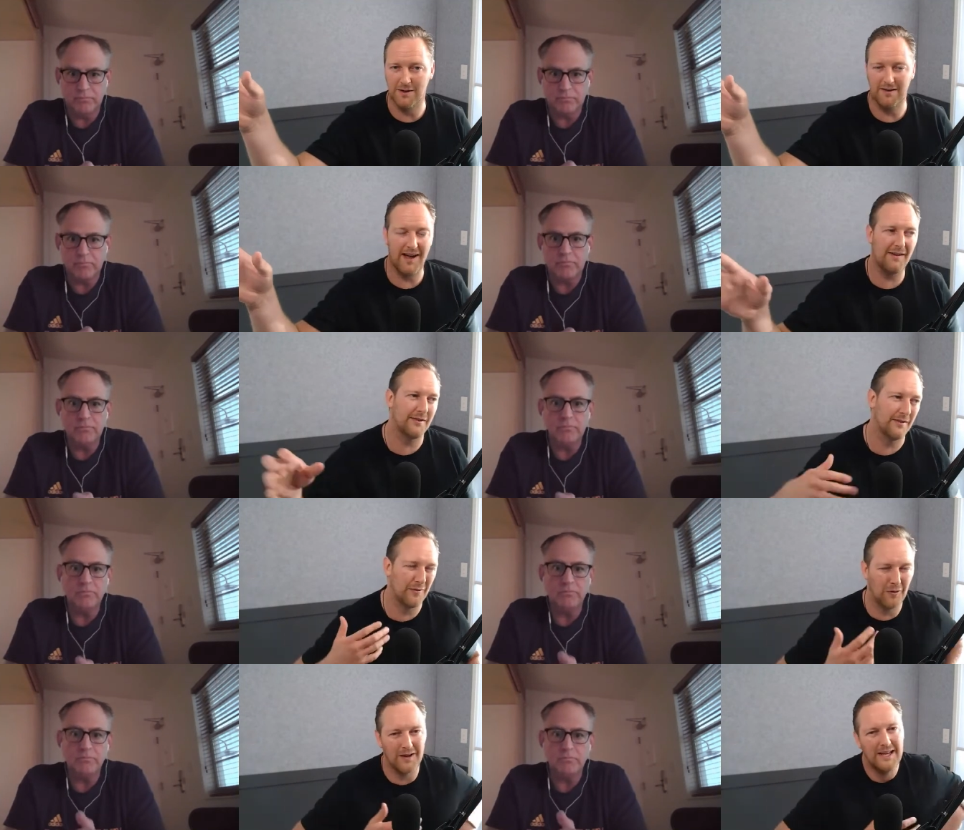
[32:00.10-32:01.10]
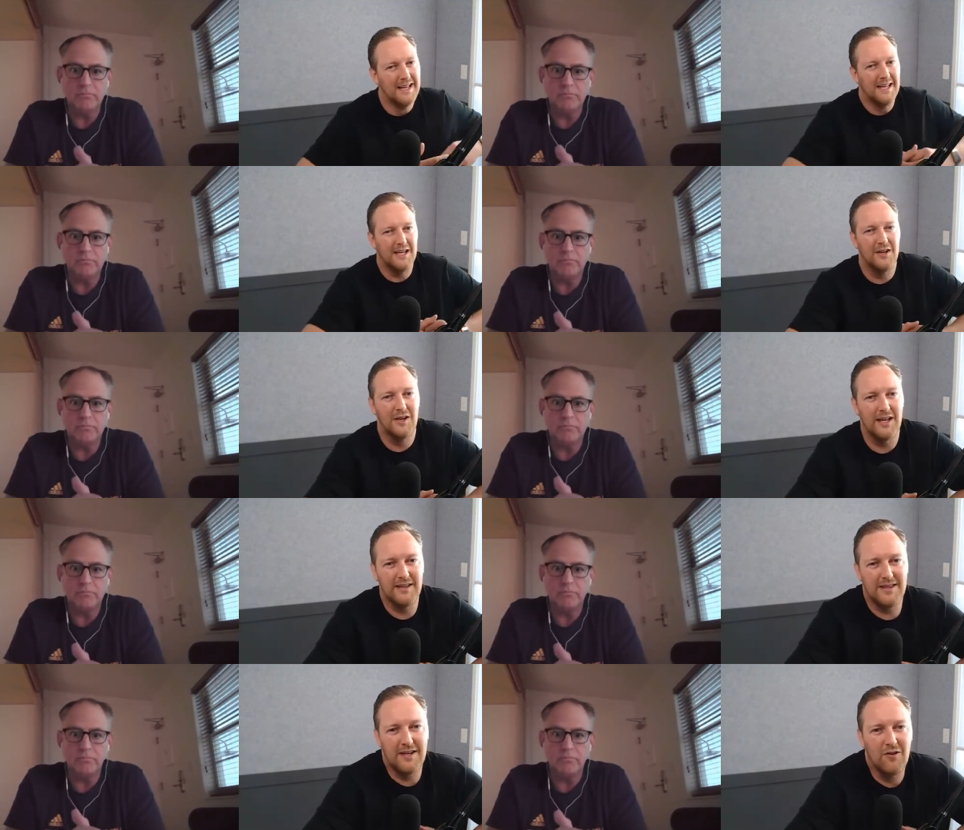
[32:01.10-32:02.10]
Speaker 1: bit of afterthought.
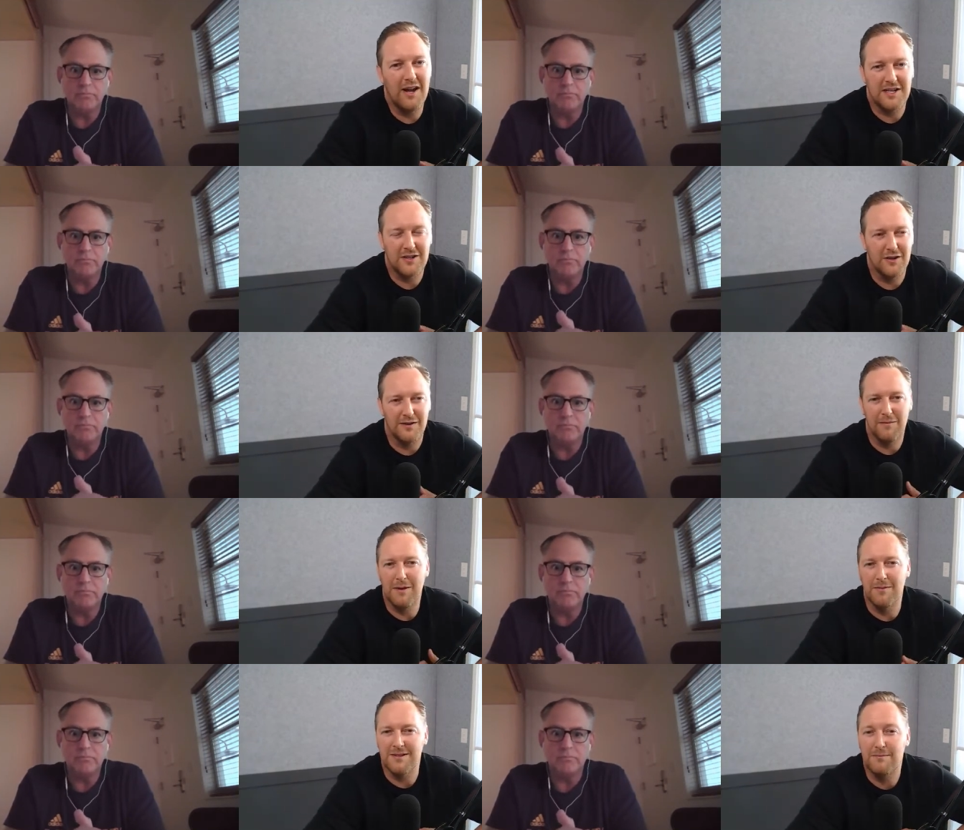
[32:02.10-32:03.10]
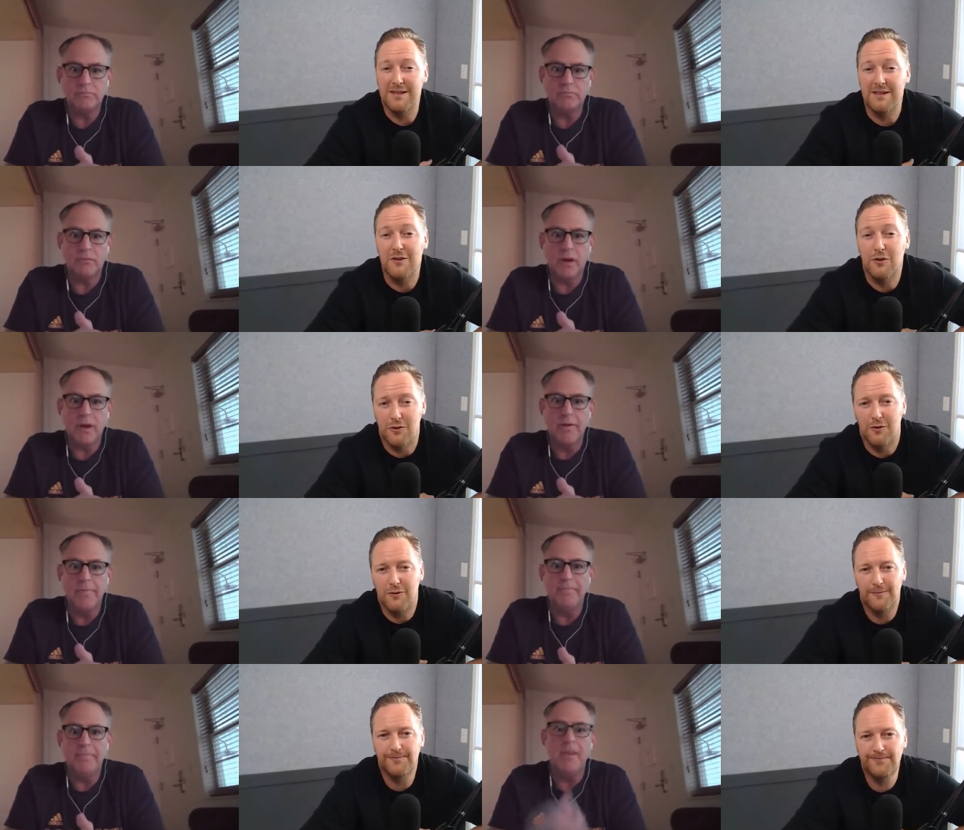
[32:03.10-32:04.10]
You, you're not actually serving the members as best as you could do.
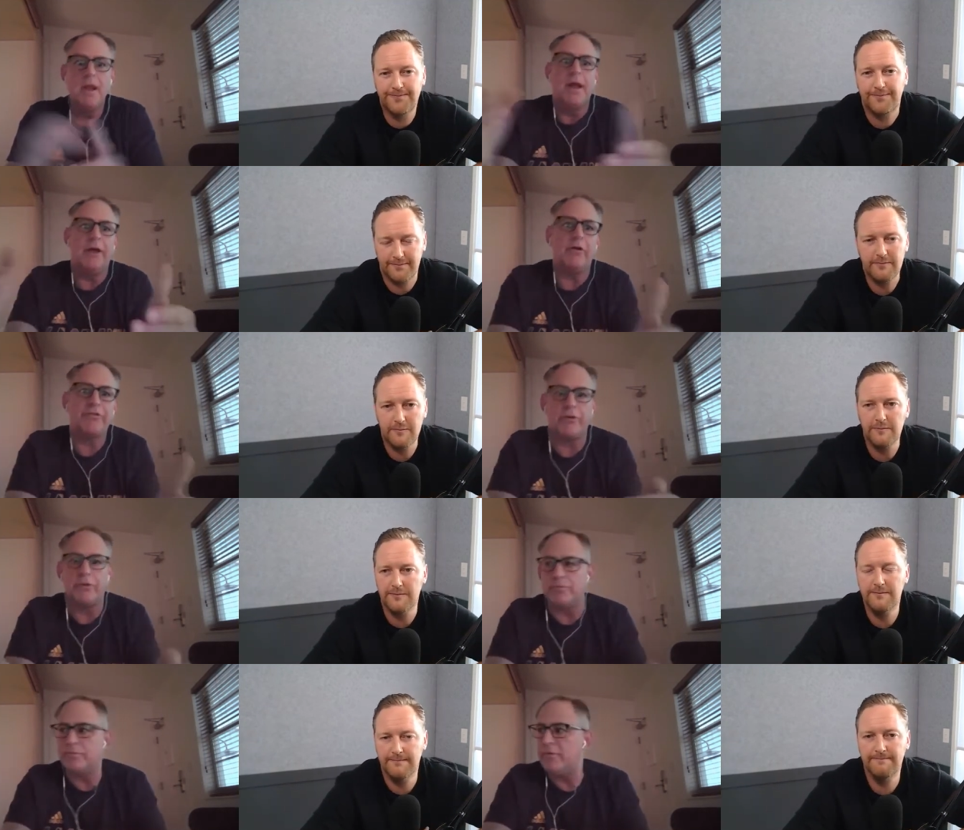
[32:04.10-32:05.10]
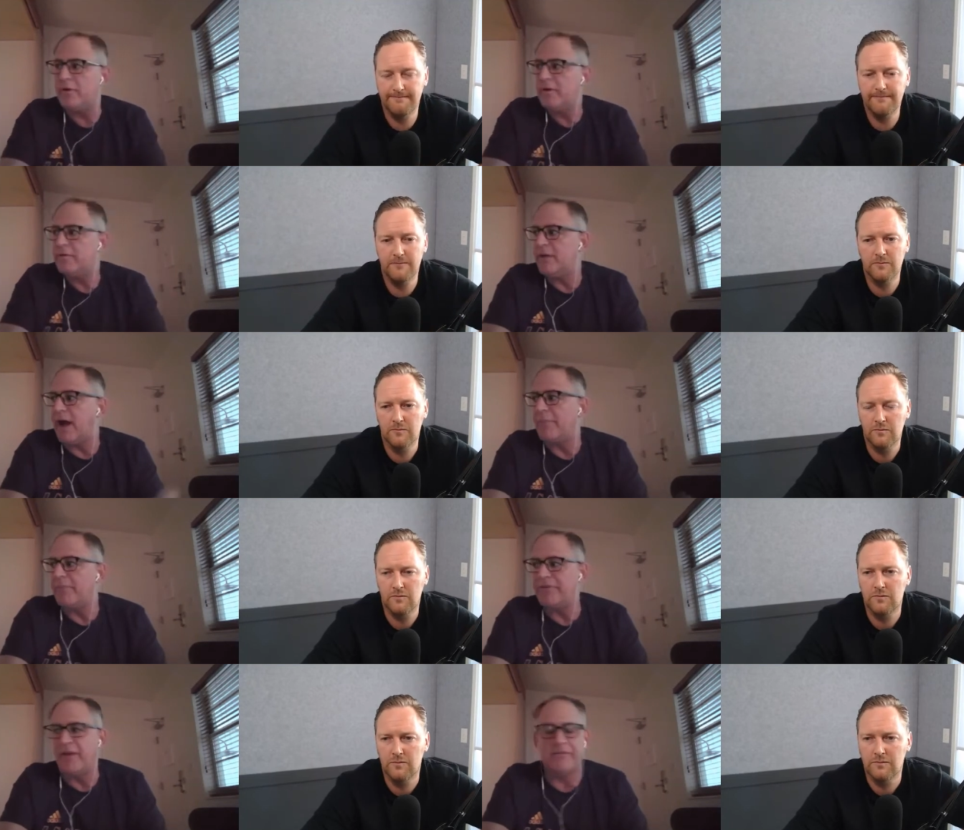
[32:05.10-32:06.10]
And also,
Speaker 2: the
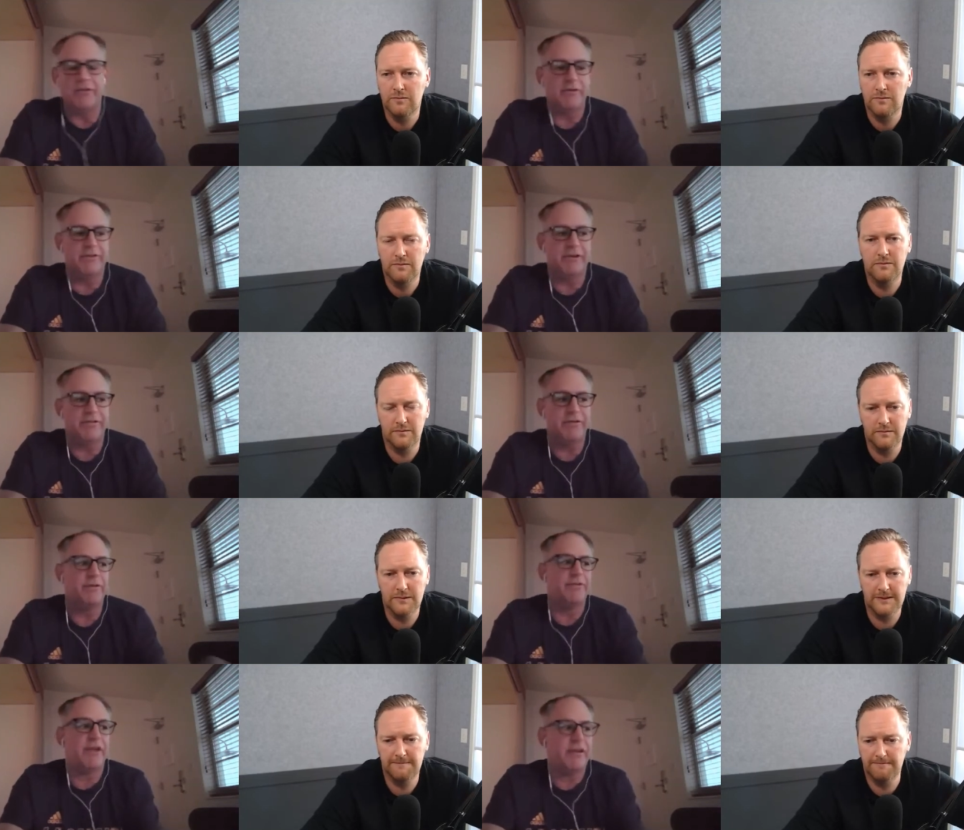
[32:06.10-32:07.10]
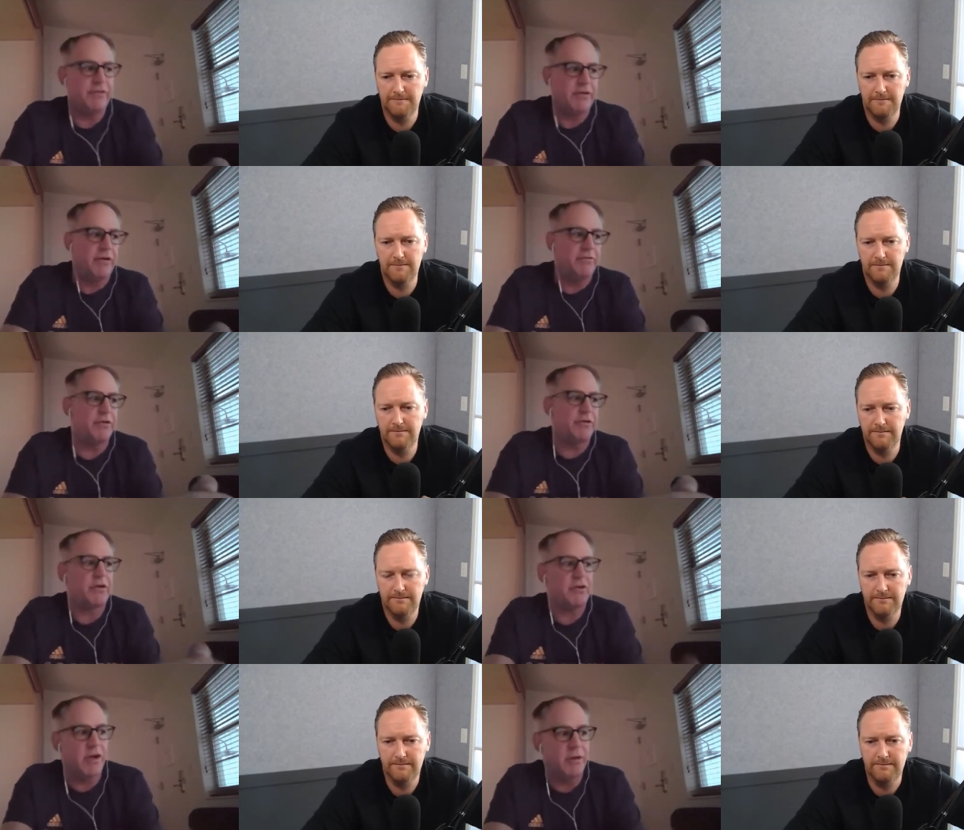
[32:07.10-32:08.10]
hybridization or digitalization of your
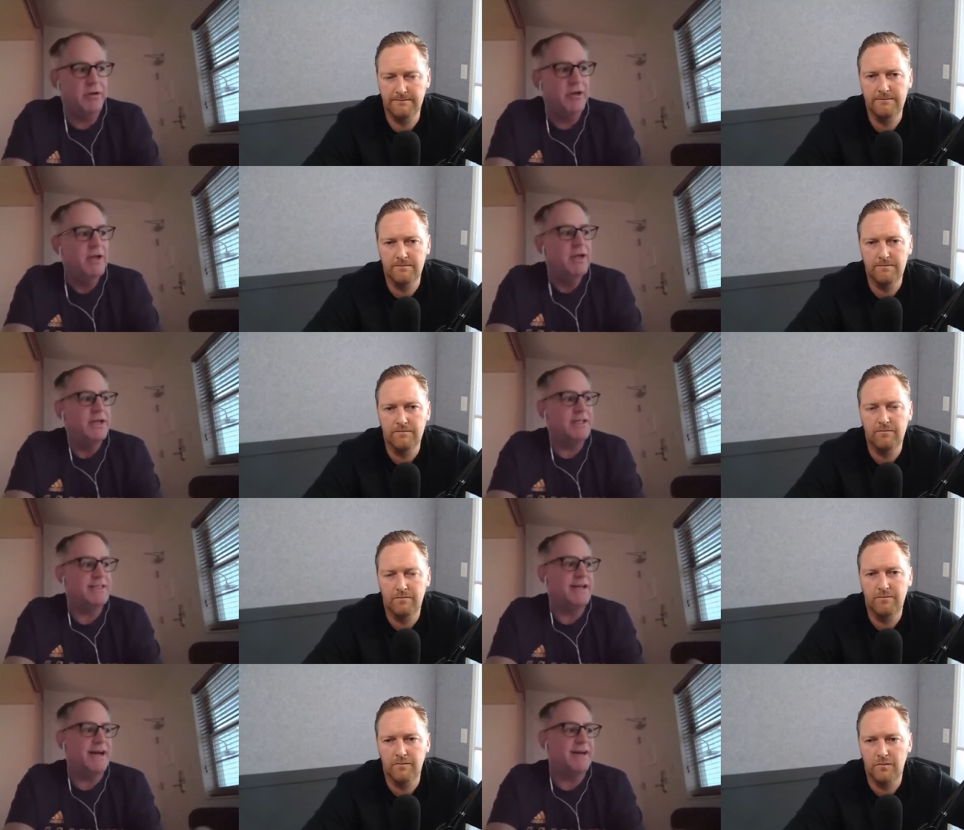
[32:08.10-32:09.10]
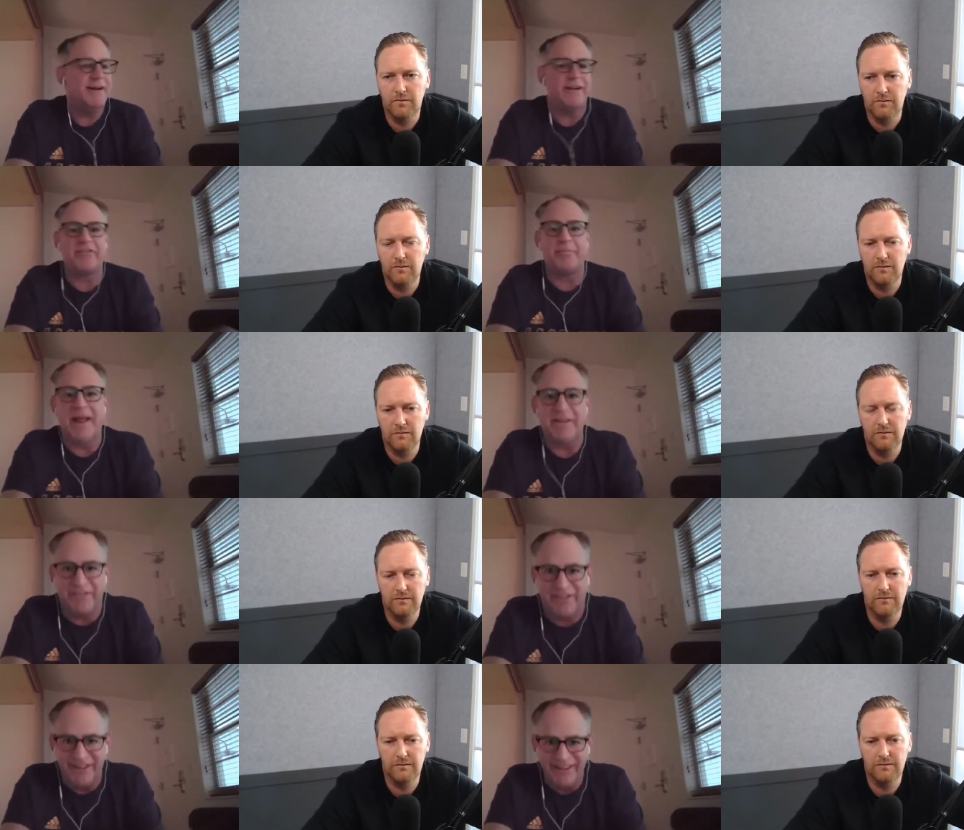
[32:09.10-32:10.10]
club is not an
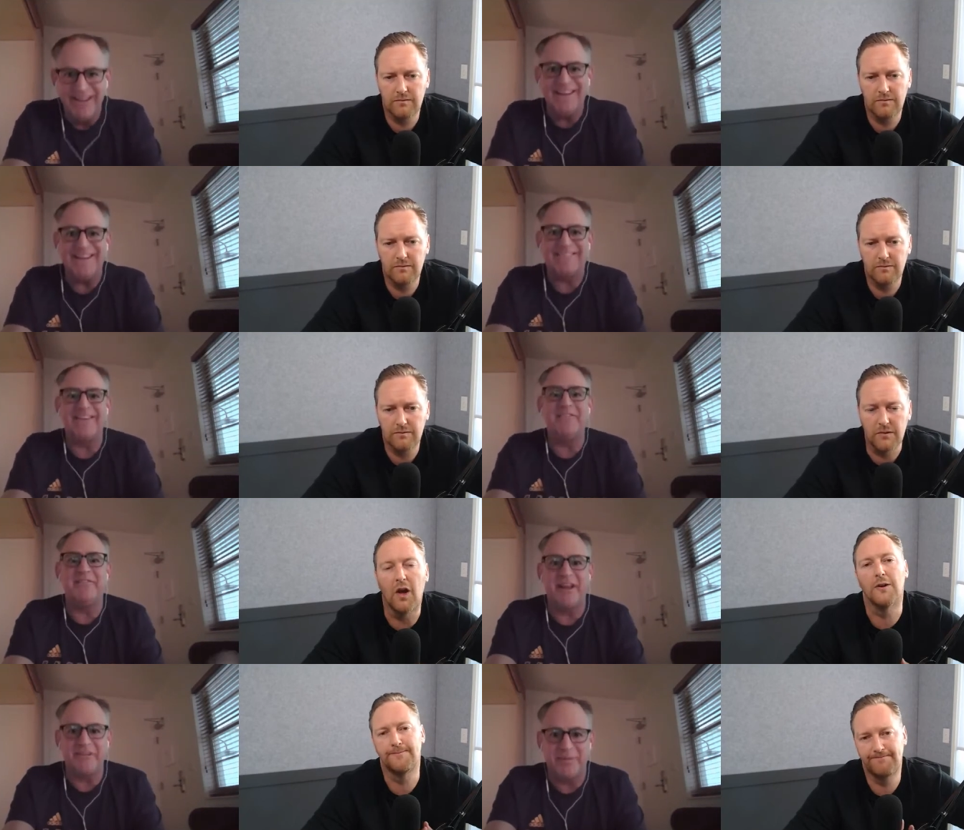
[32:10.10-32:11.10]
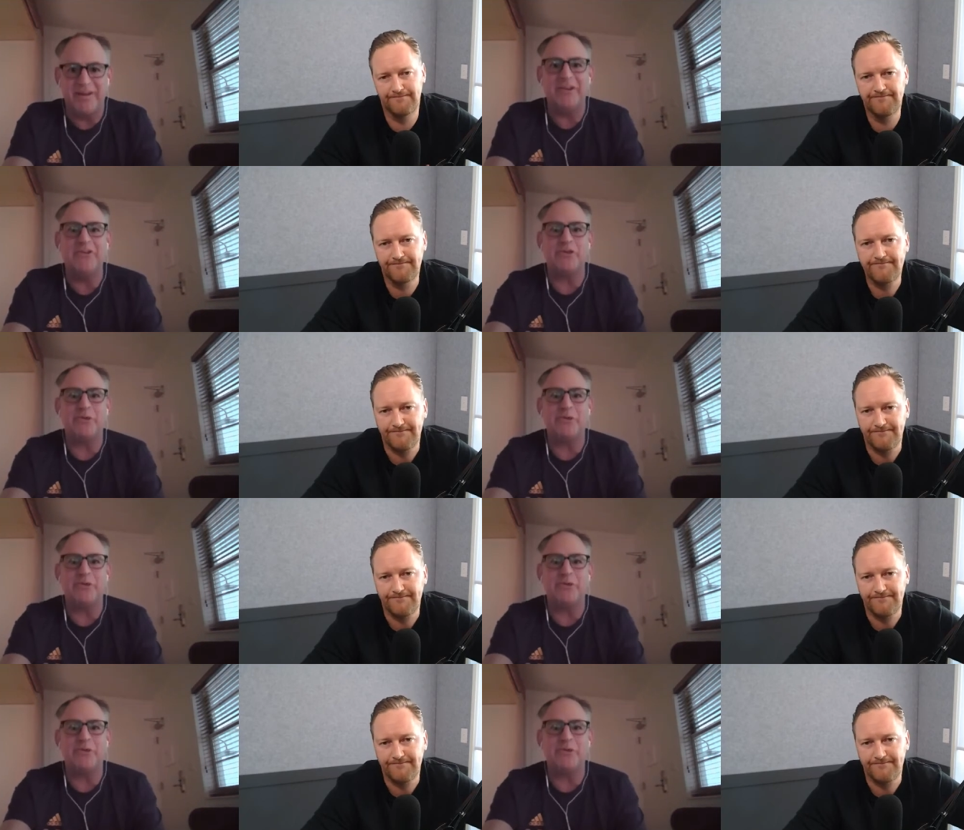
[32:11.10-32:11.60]
expense. It's an investment in